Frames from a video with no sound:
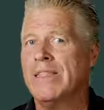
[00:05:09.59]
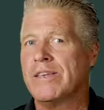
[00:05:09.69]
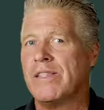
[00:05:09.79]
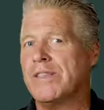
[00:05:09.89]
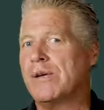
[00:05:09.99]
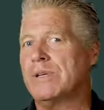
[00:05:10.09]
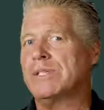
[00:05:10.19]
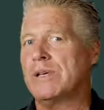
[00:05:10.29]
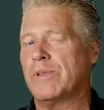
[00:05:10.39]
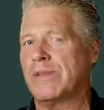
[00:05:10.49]
The other thing we
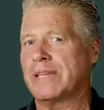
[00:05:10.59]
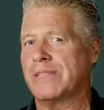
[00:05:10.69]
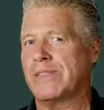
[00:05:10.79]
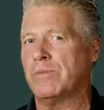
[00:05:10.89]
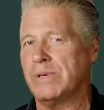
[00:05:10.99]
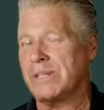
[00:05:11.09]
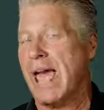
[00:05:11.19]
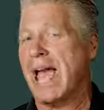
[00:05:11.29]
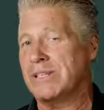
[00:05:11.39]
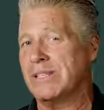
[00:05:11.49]
see with lecithin, we
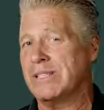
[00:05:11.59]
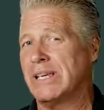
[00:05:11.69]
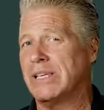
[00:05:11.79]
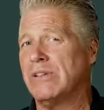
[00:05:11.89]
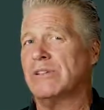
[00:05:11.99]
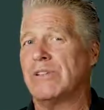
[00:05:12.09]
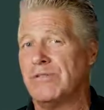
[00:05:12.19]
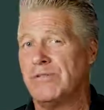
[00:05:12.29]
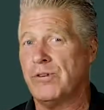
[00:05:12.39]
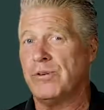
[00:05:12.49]
actually see it used
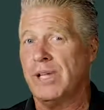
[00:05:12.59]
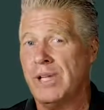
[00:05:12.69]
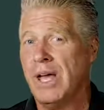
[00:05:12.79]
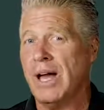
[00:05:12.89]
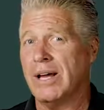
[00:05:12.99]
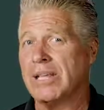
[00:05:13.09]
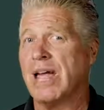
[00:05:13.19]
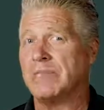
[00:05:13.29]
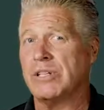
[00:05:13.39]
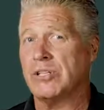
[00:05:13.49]
in food
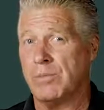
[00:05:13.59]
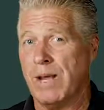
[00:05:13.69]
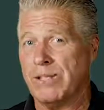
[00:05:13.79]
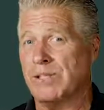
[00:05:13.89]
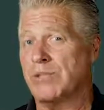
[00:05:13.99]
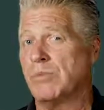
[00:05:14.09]
type situations.